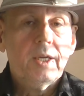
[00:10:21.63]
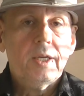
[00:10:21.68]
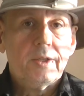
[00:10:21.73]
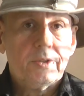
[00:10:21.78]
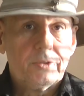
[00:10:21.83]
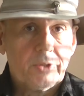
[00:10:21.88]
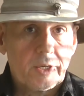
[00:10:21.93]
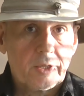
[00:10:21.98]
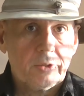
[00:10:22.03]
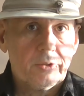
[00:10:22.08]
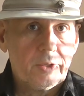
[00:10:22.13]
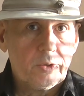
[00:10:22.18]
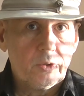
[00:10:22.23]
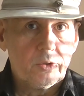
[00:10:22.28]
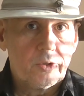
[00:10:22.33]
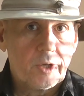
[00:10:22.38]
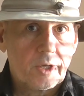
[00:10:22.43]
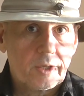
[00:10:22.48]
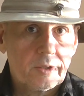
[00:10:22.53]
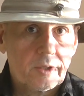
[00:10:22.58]
Second thing, you
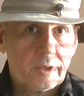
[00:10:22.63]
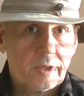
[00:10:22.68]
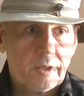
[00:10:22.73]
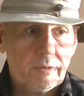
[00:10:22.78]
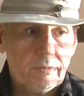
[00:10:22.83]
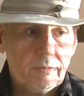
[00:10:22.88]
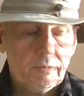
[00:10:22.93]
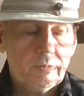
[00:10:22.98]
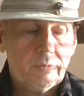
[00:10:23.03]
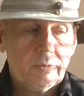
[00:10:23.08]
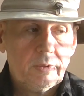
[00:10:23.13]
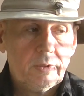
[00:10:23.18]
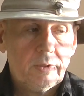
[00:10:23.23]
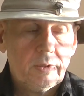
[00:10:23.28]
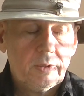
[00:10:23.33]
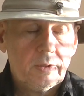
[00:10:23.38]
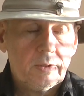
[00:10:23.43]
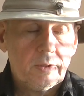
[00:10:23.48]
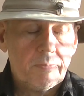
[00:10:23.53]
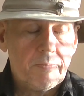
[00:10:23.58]
check the
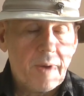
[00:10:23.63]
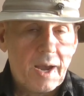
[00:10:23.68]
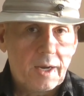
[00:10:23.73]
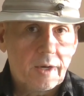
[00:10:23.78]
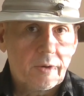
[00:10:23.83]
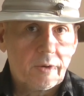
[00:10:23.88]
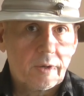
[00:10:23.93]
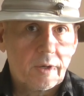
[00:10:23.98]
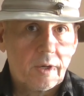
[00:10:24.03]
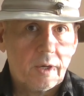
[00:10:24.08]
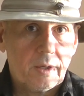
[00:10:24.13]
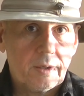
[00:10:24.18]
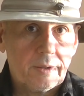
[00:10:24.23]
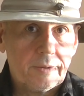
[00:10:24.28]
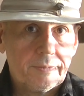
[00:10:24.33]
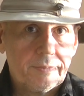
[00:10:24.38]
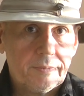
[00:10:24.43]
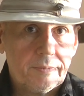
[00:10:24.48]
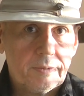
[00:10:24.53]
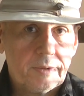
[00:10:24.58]
background color.
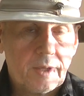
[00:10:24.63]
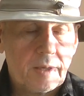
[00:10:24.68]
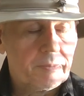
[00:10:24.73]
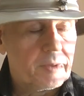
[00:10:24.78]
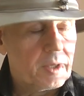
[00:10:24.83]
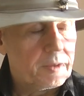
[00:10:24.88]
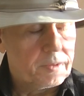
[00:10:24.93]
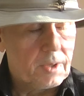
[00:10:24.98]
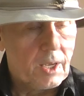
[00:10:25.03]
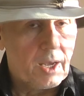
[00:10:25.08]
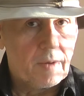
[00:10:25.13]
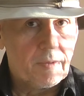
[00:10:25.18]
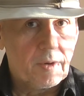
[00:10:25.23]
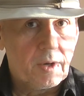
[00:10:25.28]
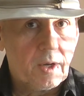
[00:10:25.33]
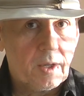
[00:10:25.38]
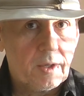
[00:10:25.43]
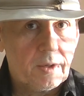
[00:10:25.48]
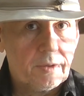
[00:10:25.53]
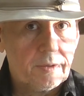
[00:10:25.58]
Sometimes they have a
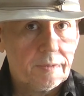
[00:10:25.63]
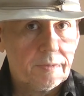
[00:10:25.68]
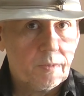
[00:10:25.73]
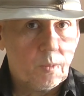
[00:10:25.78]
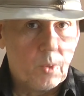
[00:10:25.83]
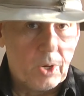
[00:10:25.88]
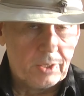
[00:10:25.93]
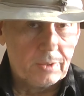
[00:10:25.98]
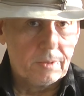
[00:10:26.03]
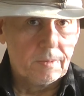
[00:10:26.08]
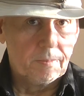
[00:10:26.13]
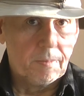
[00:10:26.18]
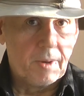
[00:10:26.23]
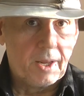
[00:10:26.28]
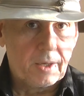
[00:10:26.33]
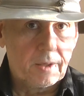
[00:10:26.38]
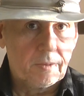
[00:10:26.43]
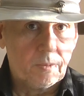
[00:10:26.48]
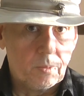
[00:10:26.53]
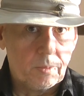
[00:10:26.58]
color, white,
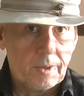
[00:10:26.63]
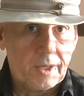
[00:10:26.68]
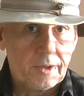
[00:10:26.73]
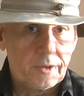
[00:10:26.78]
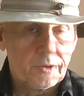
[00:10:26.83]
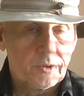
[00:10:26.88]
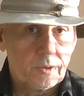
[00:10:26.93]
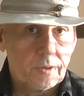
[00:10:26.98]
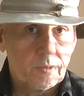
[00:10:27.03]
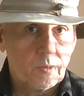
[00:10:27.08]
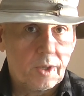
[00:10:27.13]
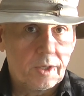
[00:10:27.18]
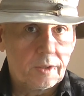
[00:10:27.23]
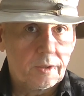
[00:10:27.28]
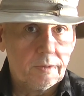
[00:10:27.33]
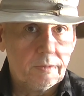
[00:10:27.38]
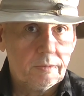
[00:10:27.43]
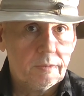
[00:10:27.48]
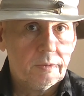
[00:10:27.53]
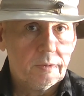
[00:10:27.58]
black letters on
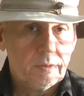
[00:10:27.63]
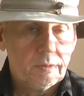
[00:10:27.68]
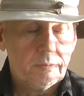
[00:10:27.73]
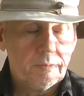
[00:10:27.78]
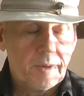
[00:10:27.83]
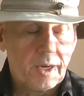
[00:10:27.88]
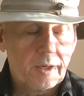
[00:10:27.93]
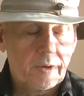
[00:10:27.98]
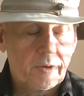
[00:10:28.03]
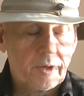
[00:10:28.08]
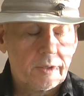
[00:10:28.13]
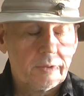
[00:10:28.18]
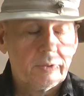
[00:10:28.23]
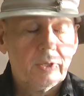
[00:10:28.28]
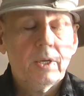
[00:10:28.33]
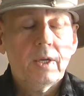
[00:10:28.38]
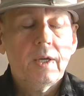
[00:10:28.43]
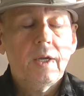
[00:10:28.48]
white background.